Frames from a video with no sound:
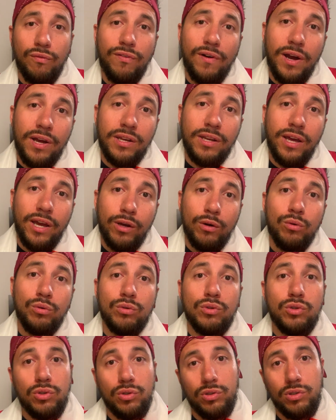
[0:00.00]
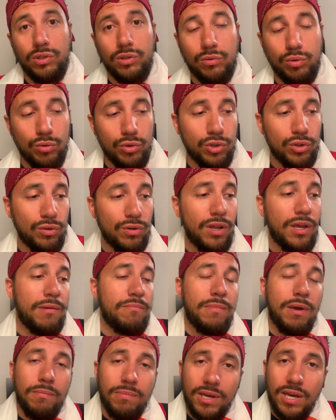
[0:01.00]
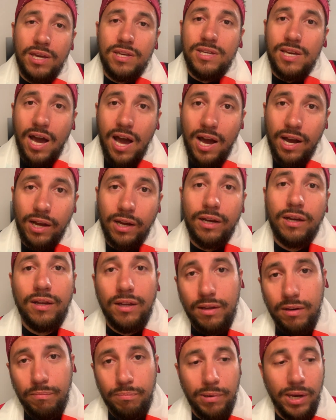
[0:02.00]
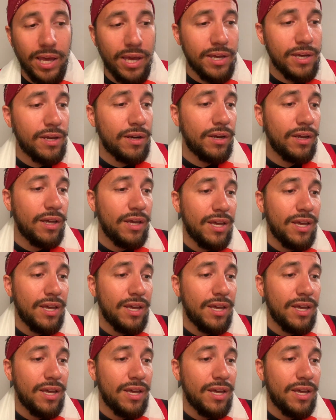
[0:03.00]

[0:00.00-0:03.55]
find a good substitution, maybe a young player.